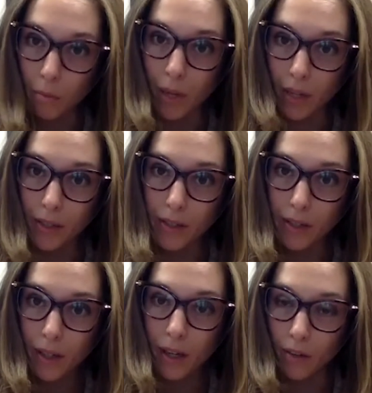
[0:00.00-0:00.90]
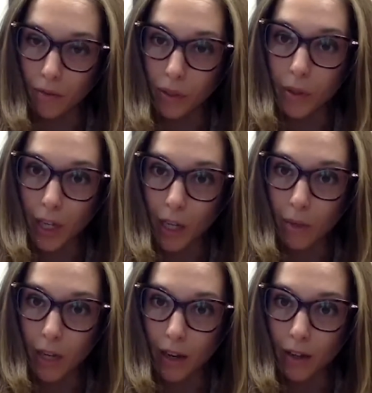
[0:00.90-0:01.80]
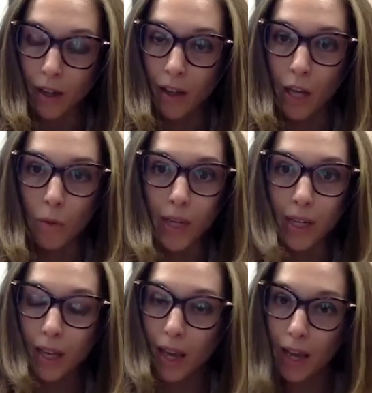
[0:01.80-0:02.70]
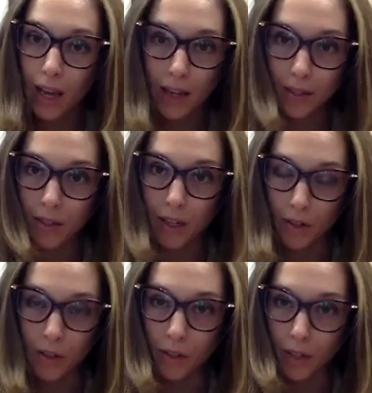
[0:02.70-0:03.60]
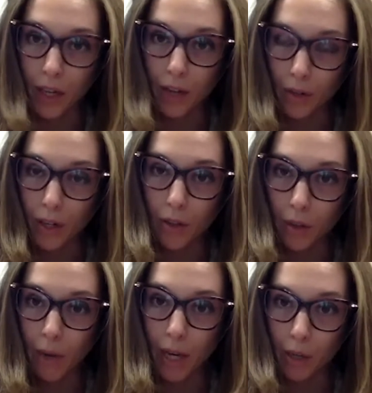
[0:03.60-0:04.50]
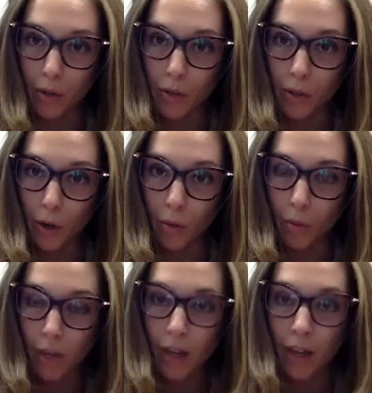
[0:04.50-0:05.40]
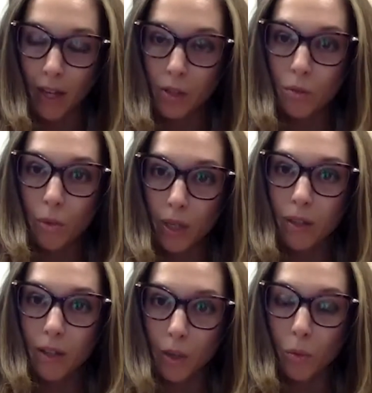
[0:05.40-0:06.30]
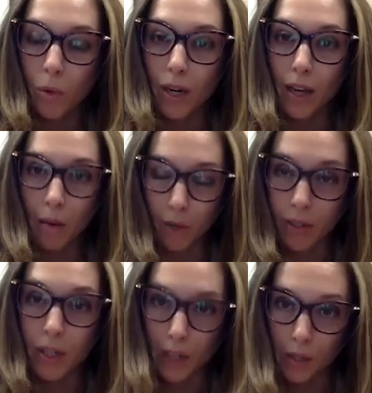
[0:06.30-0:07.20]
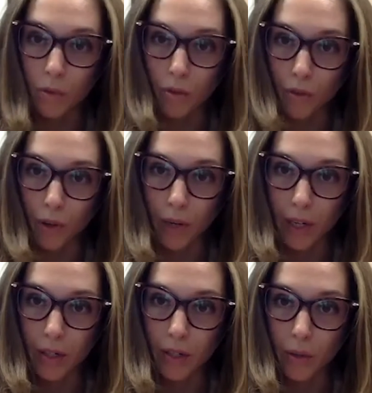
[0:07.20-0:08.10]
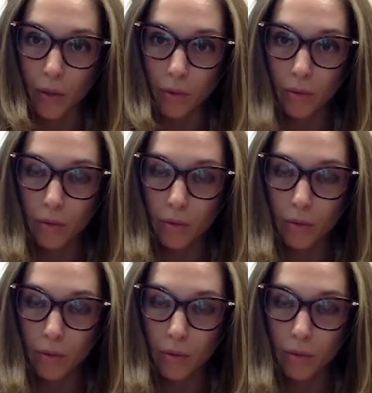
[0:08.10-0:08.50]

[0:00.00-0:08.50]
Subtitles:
bits of leukemia that we can't see just looking underneath the microscope. And that's really what MRD is referring to.